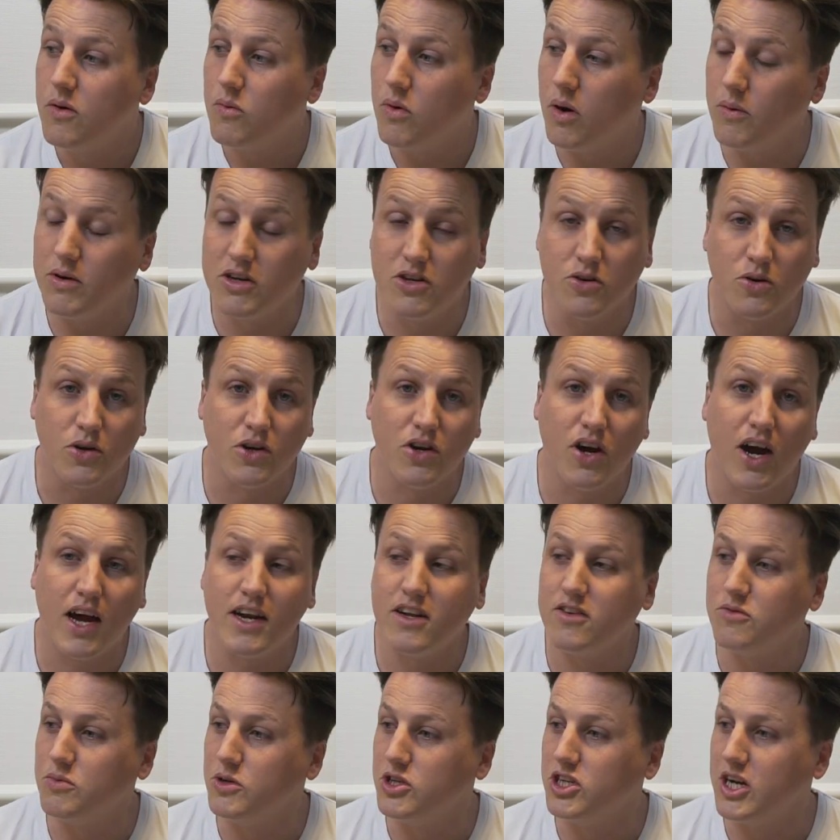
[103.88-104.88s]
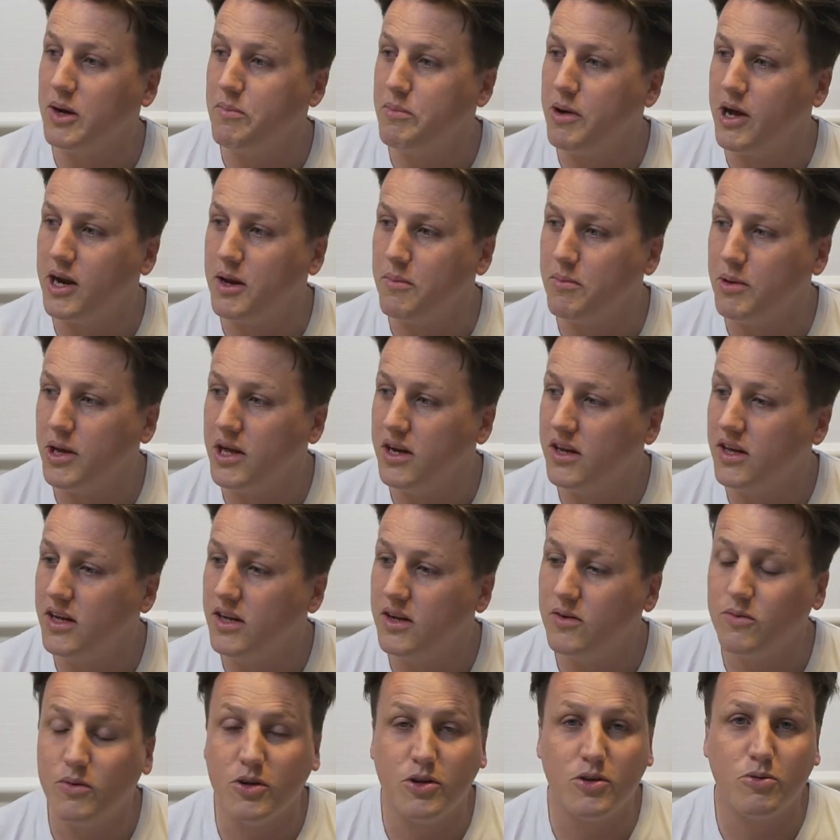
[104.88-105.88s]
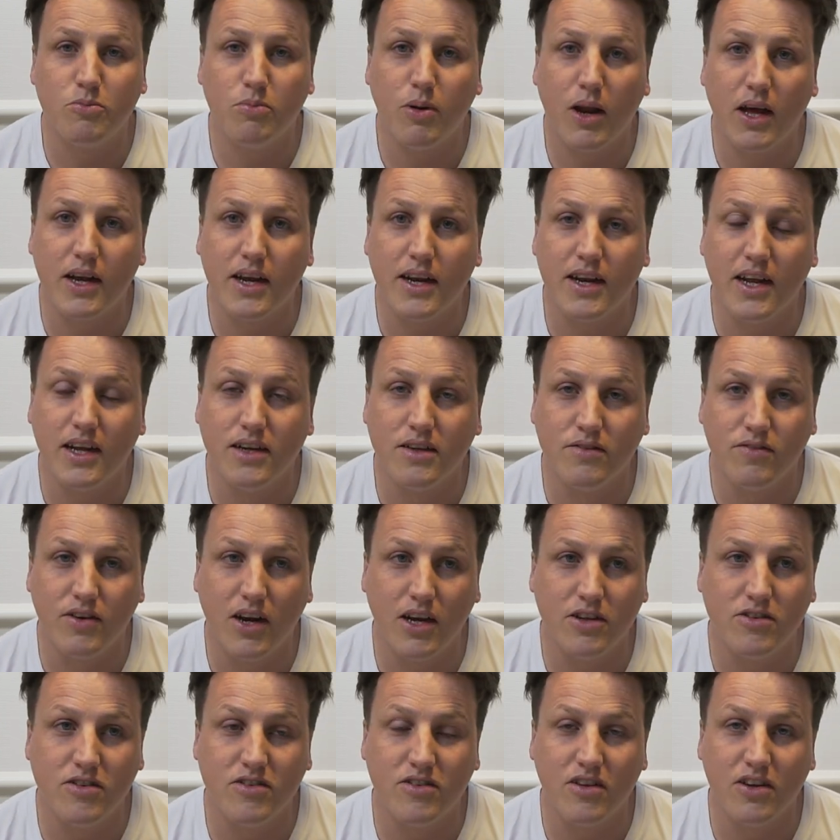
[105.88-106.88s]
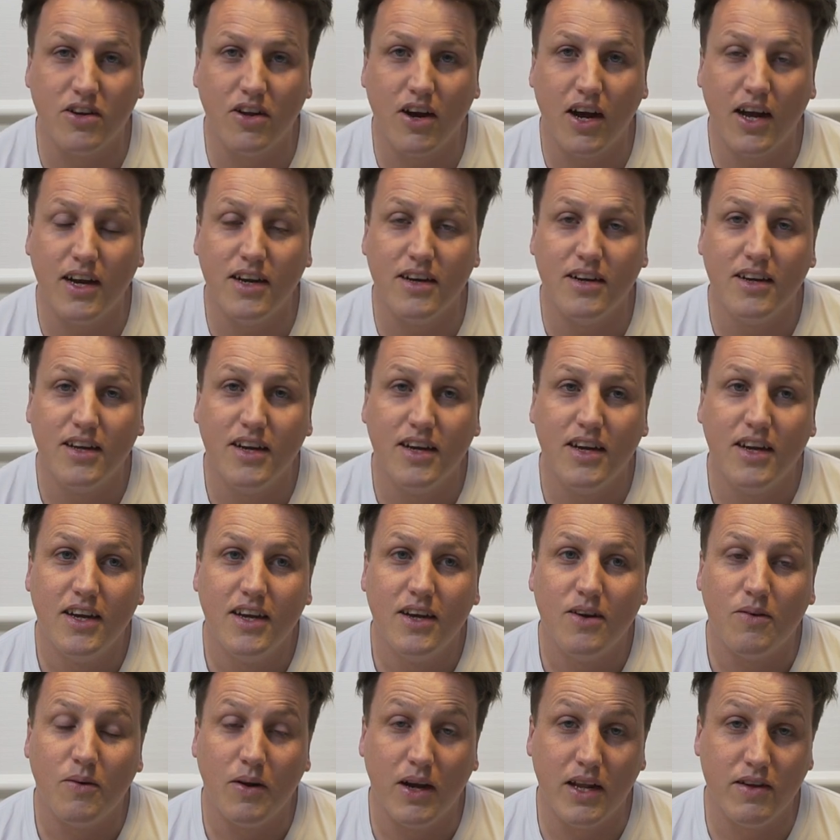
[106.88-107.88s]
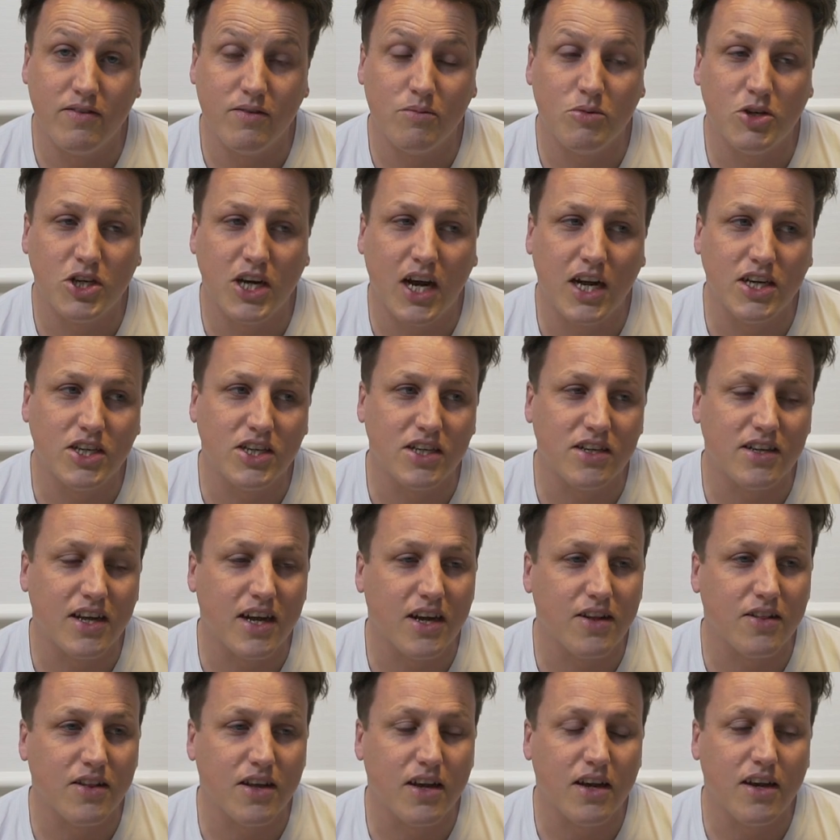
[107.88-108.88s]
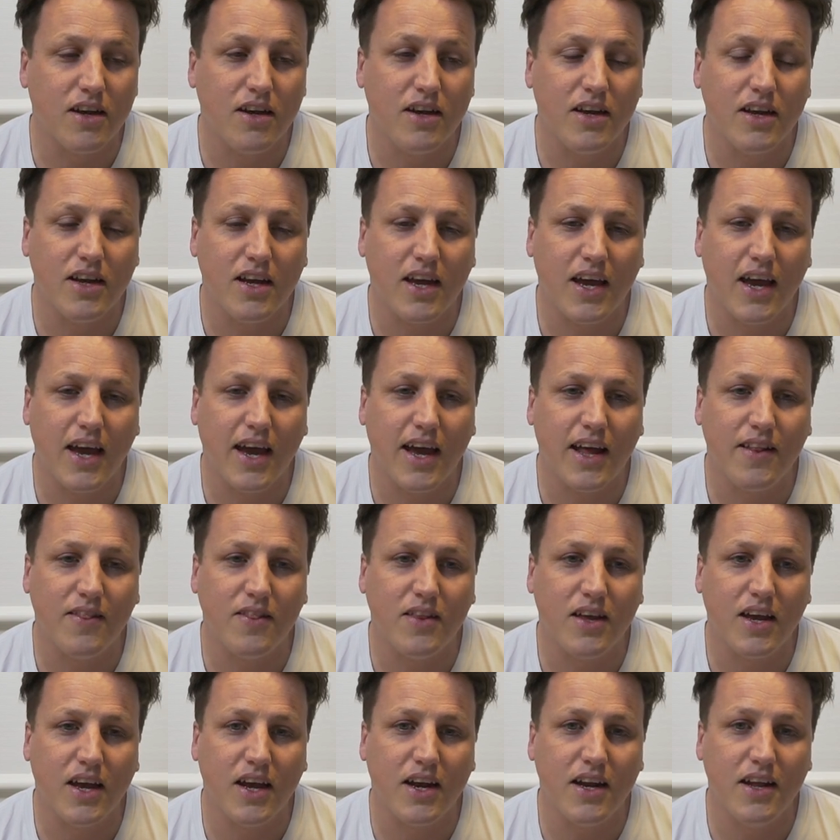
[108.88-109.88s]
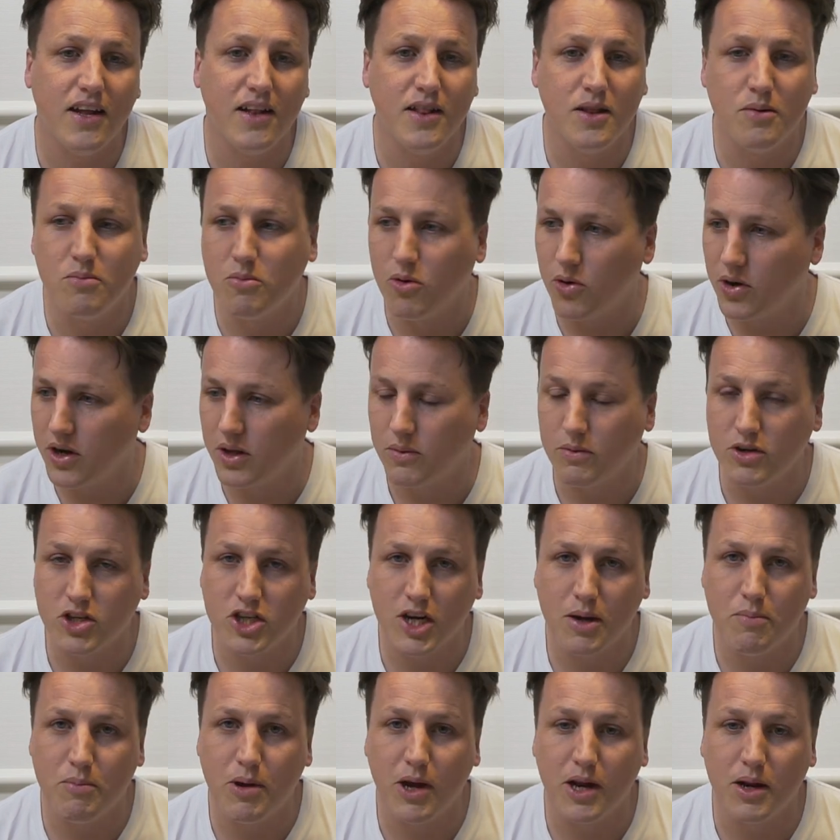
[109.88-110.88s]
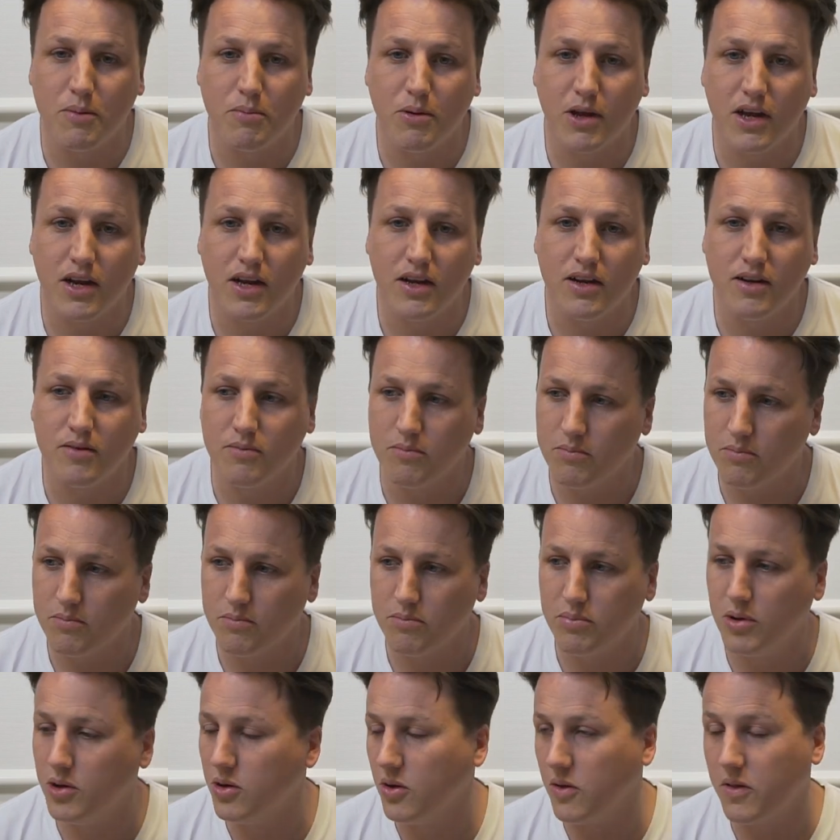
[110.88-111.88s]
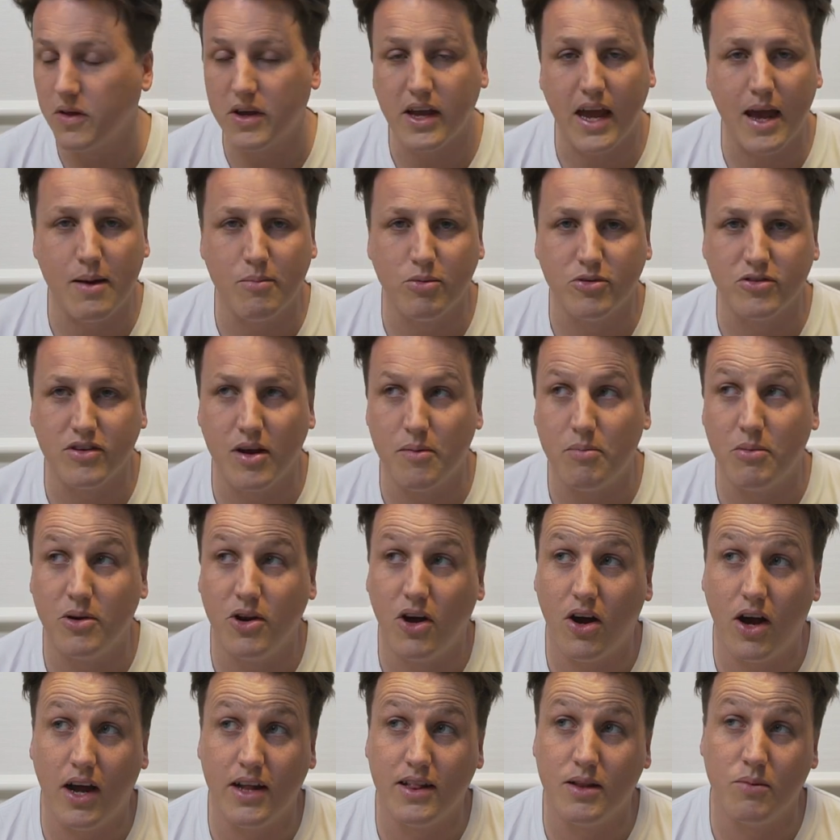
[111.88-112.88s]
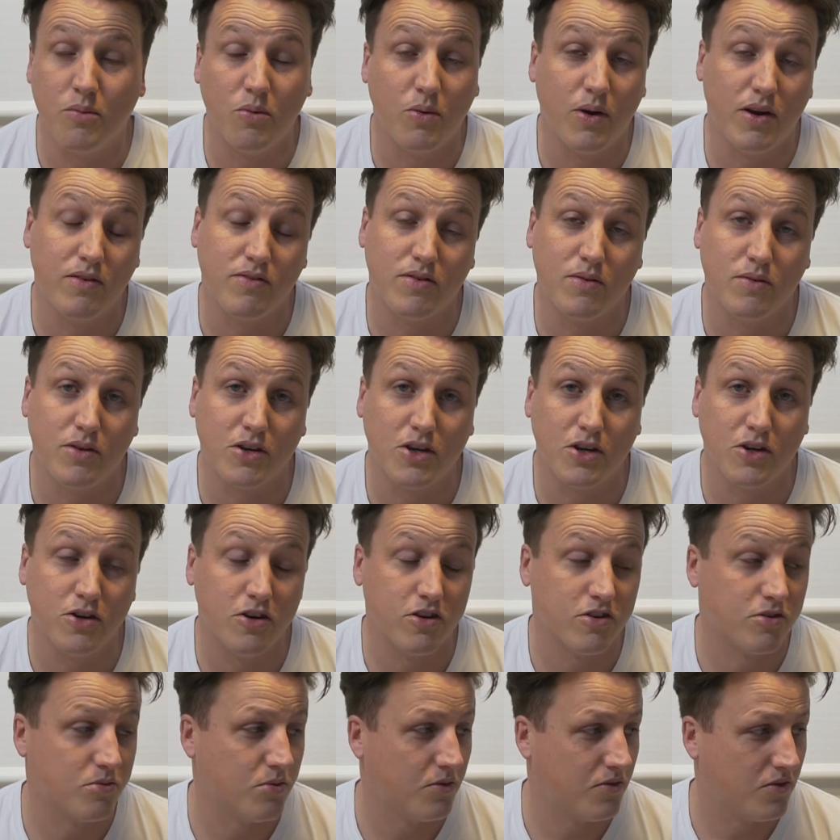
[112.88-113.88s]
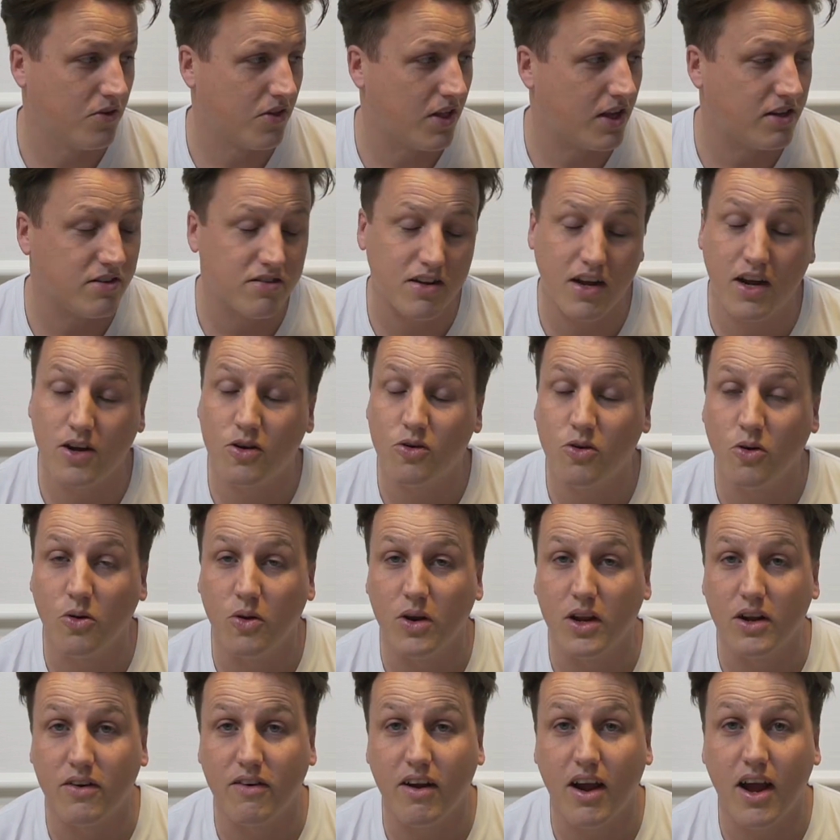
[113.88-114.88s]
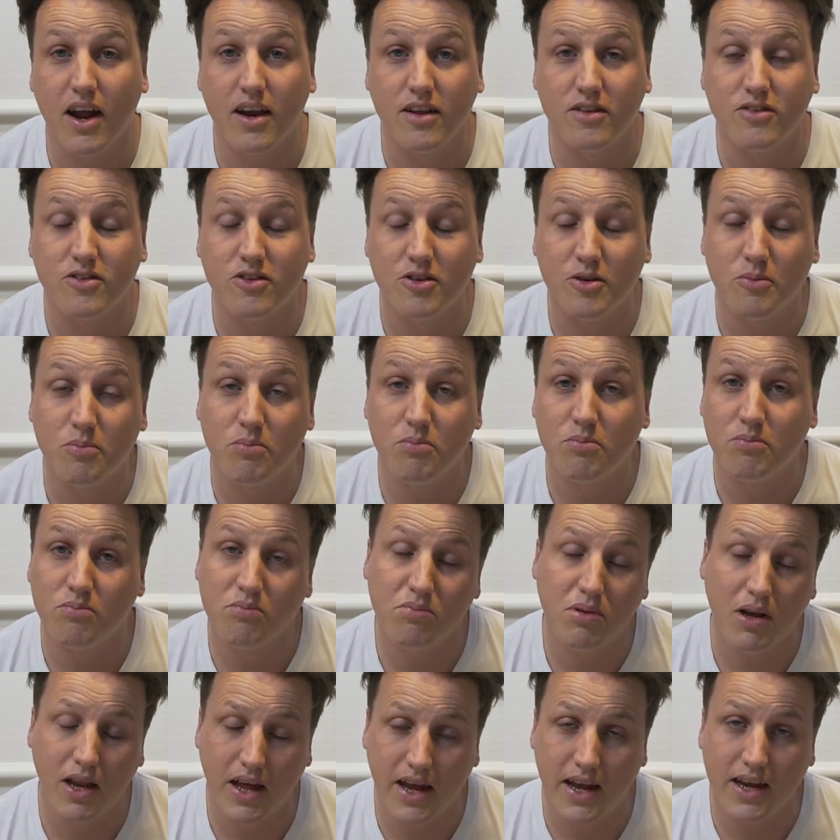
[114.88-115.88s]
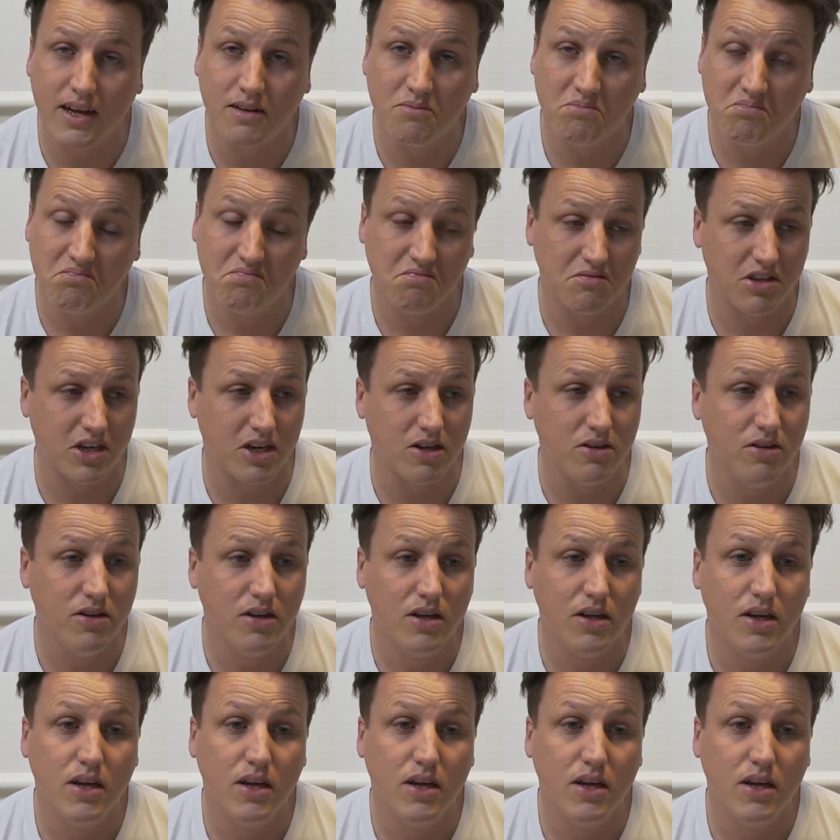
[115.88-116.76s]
what we do at night is we jump out of bed, we plug in our devices at night, we leave them charging down there. And then in the morning, we jump out of bed, pull all the cables up and hide them away from the girls before they start crawling around and sort of playing, you know,